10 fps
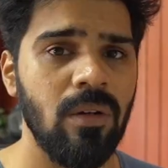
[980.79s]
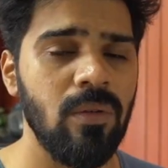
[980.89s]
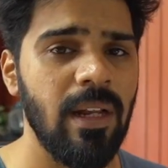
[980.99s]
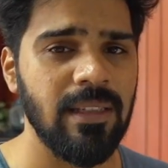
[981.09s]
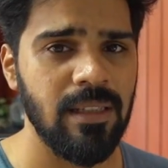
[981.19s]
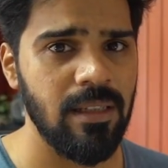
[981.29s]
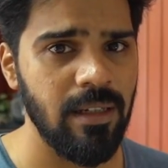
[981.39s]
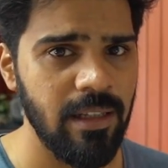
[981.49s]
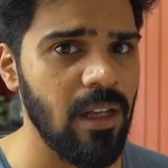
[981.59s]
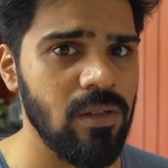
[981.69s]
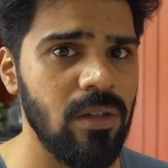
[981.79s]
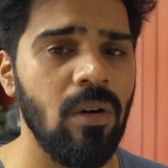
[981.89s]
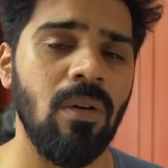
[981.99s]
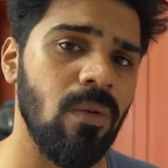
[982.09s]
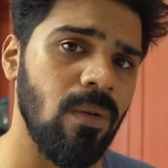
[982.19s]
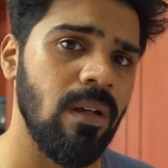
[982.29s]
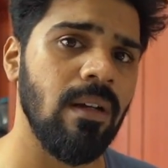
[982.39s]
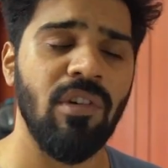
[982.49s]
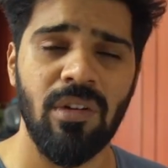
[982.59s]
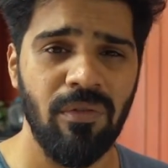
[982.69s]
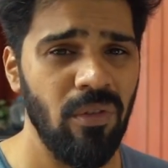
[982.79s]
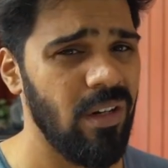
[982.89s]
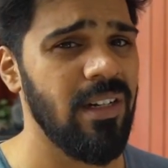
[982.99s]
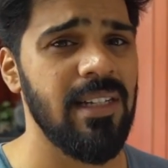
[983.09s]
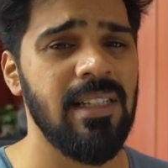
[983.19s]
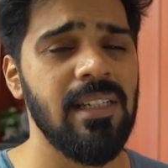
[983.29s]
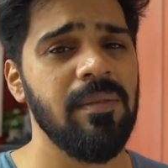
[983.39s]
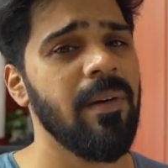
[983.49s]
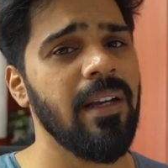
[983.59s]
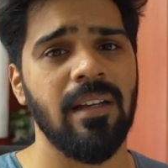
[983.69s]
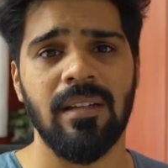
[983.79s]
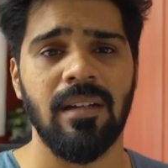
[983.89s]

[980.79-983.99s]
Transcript: 2,30,000 on road for a 400cc bike.